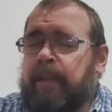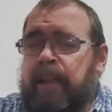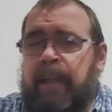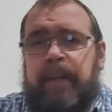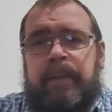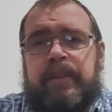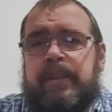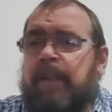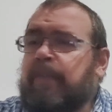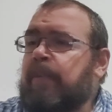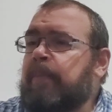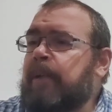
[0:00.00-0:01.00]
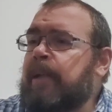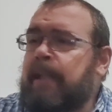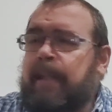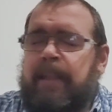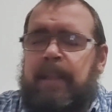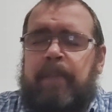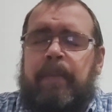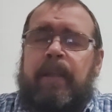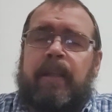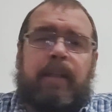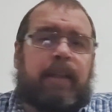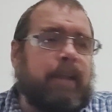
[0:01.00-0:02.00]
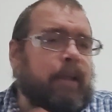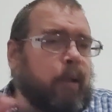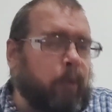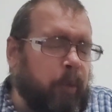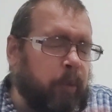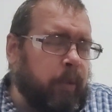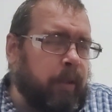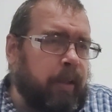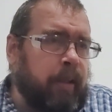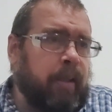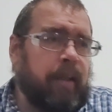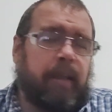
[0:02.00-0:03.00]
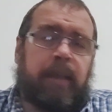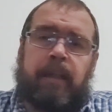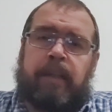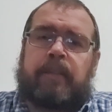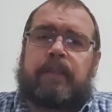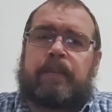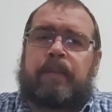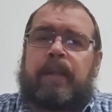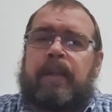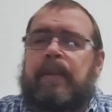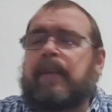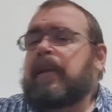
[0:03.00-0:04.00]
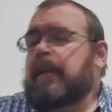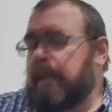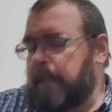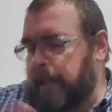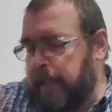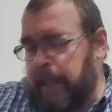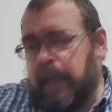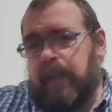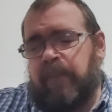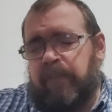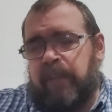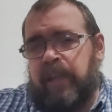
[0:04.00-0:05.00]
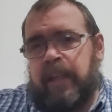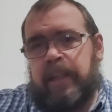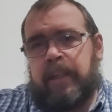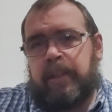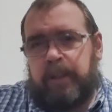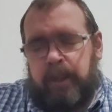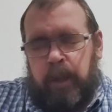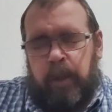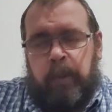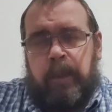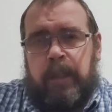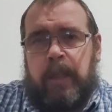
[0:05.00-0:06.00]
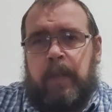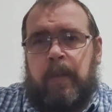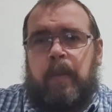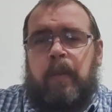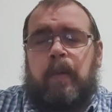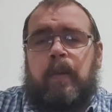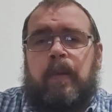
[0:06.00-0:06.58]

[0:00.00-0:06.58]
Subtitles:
Later, save your money, get the Benelli, go to a gunsmith, get it fitted to you,